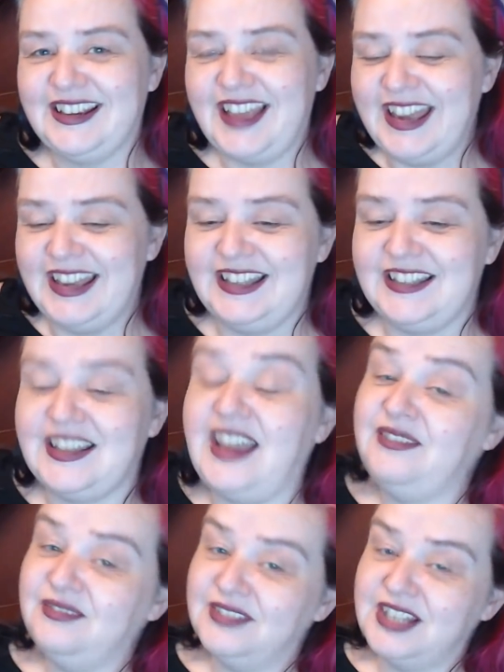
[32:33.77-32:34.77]
It is.
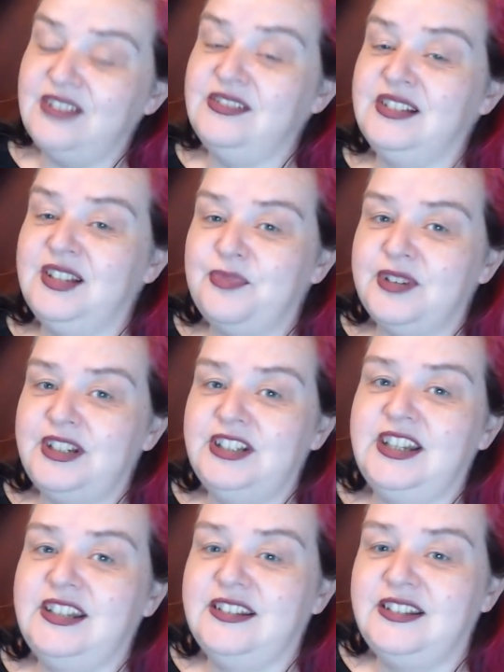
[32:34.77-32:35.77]
I totally
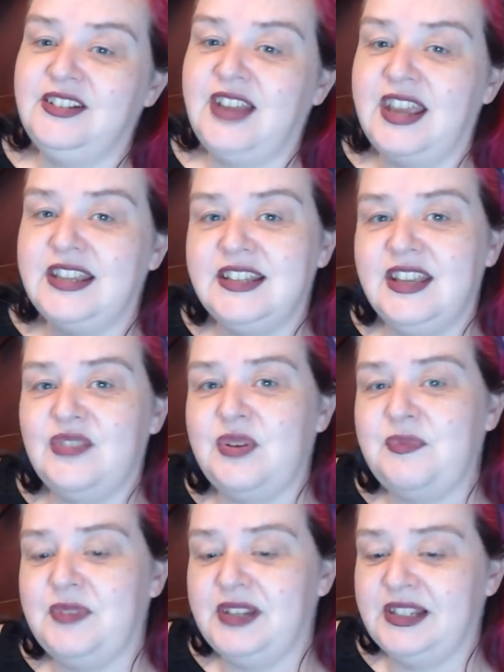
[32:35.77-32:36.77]
appreciate that you guys give
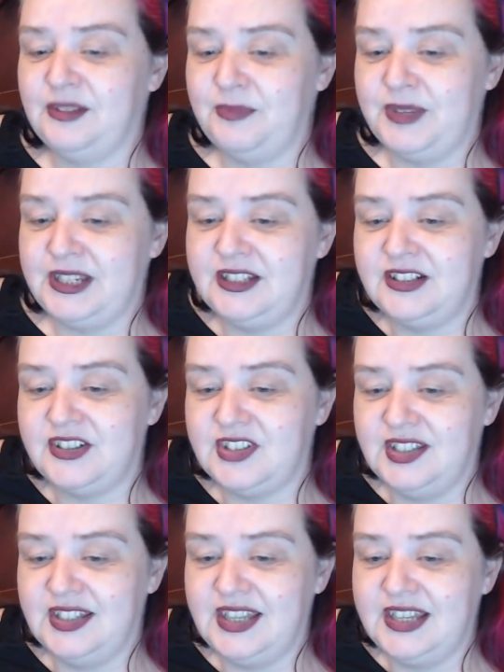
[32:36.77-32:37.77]
up a little bit of your
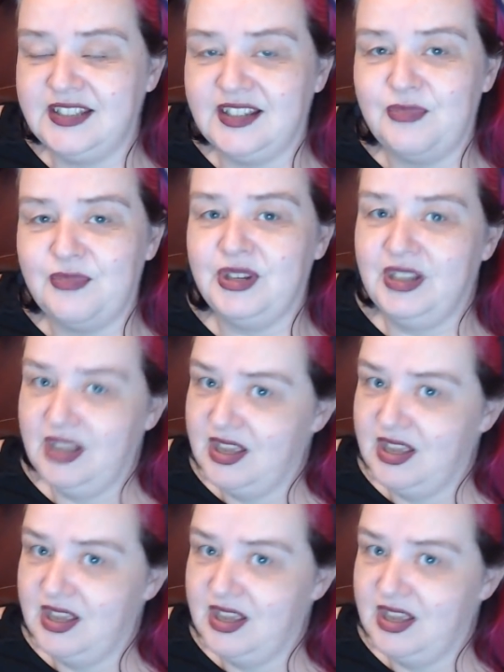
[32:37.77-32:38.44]
Sunday to come and